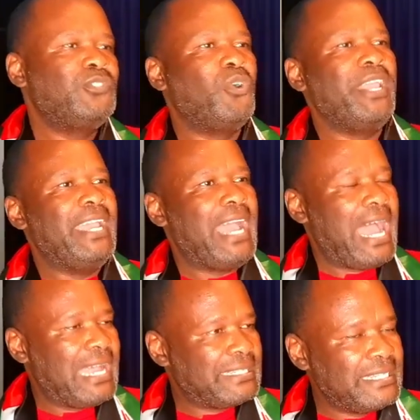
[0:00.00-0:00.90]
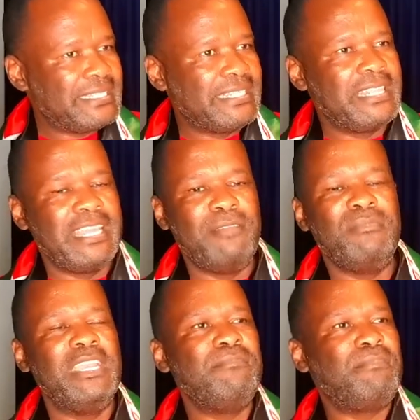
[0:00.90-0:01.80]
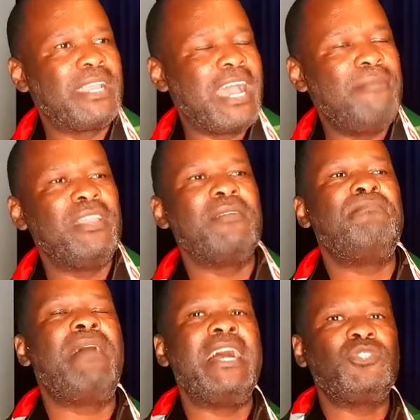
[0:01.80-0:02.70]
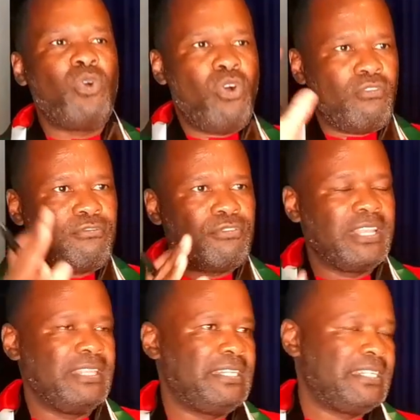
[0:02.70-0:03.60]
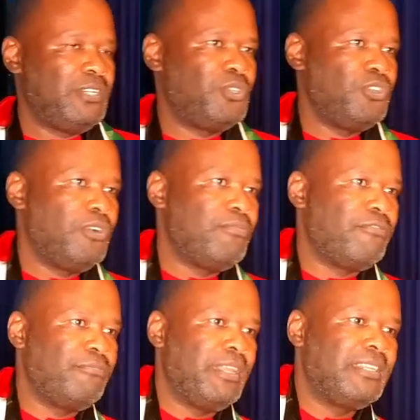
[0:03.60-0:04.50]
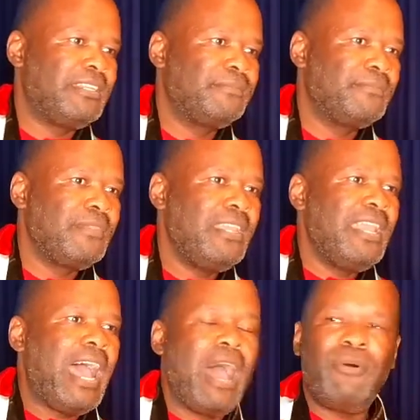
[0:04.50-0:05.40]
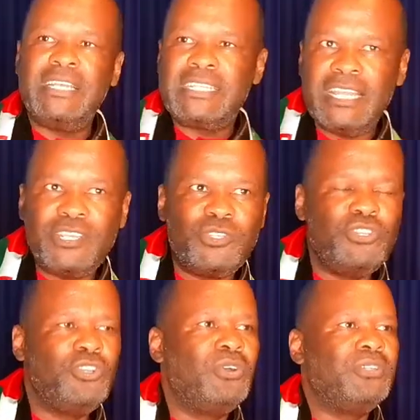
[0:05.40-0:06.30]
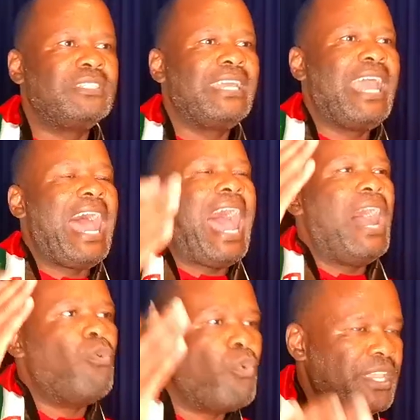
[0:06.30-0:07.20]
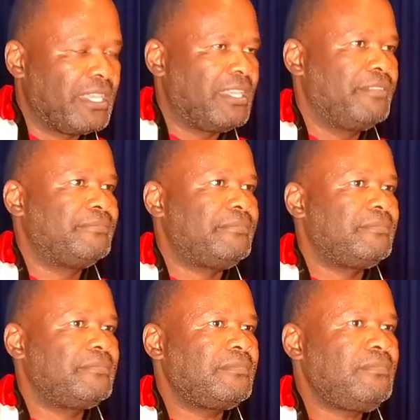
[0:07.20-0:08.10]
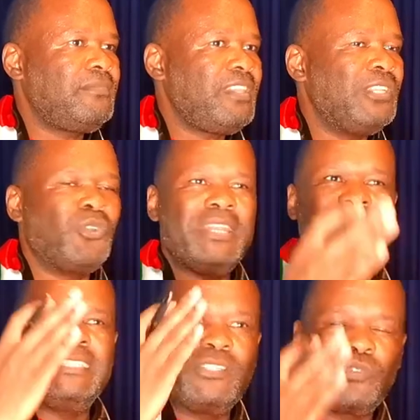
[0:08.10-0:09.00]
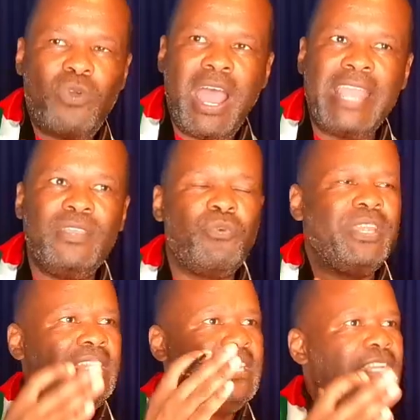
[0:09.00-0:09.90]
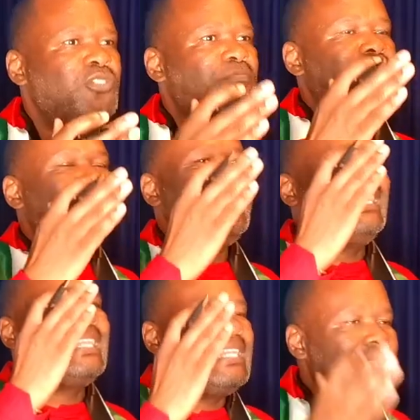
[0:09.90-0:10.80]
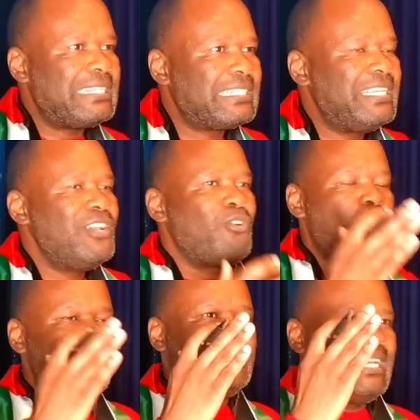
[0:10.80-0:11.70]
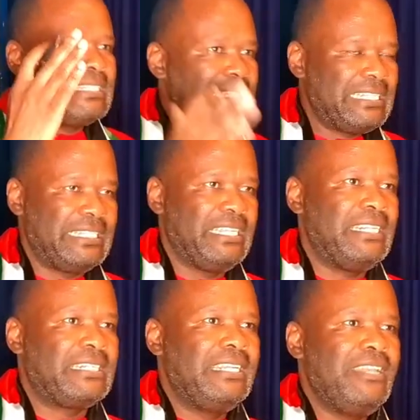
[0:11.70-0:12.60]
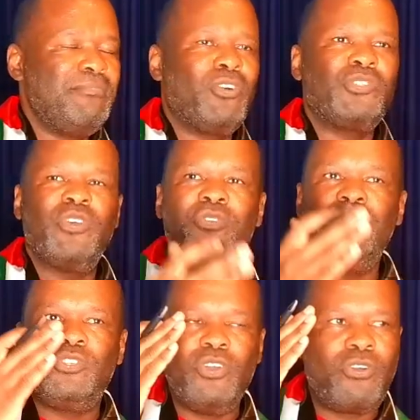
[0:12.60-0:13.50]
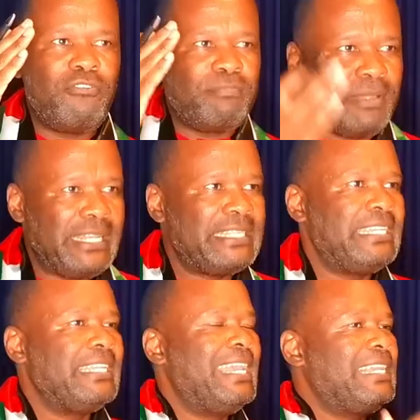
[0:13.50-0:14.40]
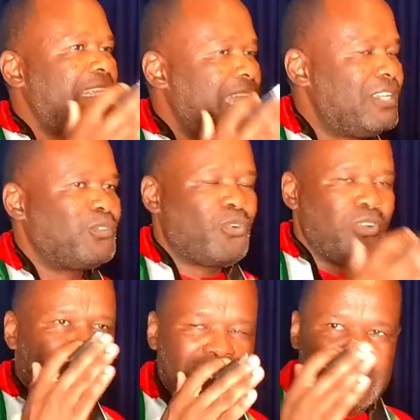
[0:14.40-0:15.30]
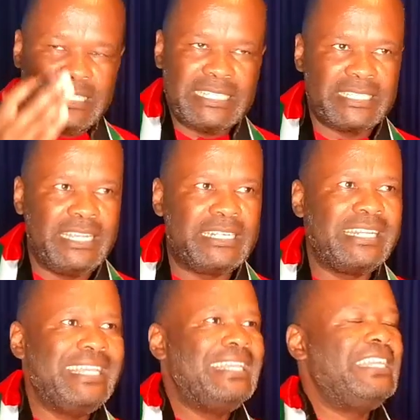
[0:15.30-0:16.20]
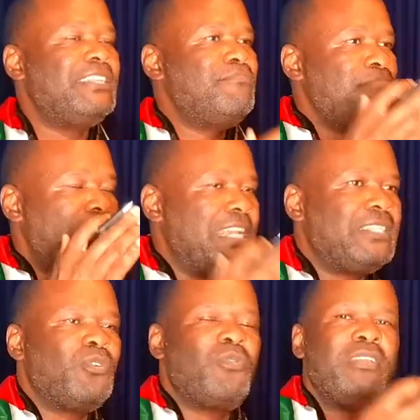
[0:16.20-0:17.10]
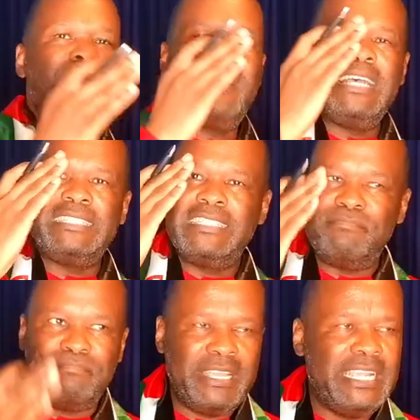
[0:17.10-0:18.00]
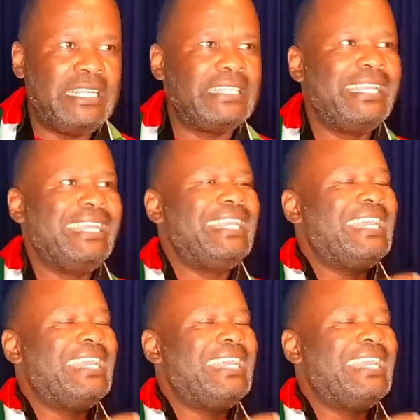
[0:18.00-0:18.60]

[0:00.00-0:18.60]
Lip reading: So assist them in becoming part of the trade union movement. Our trade unions are weak. So this is why we need to build a class conscious citizenry. Because when we talk of building a class conscious citizenry, it means we must build